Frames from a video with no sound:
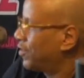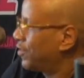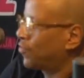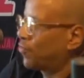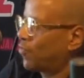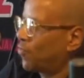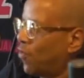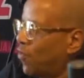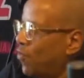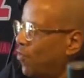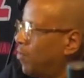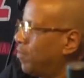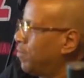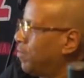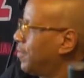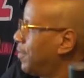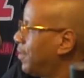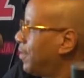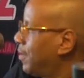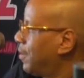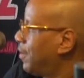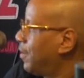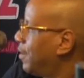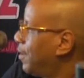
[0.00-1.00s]
this room,
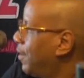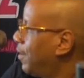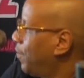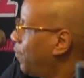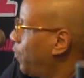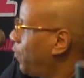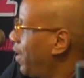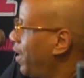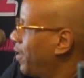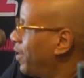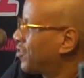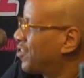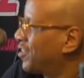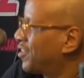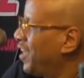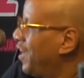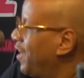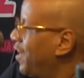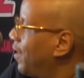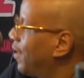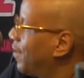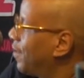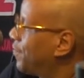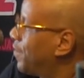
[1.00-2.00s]
right, where it's
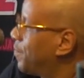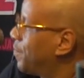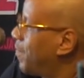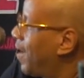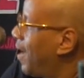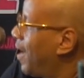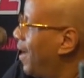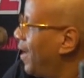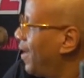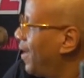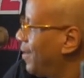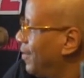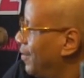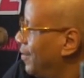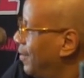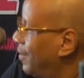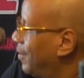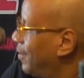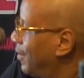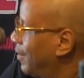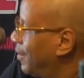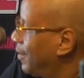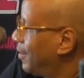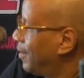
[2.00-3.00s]
theater of the mind.
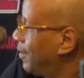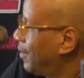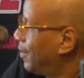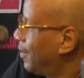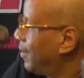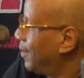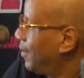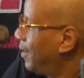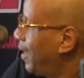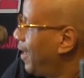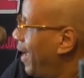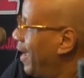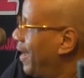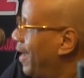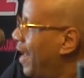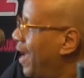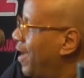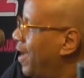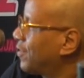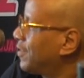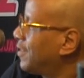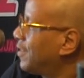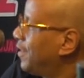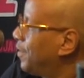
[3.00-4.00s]
And
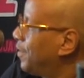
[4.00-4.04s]
how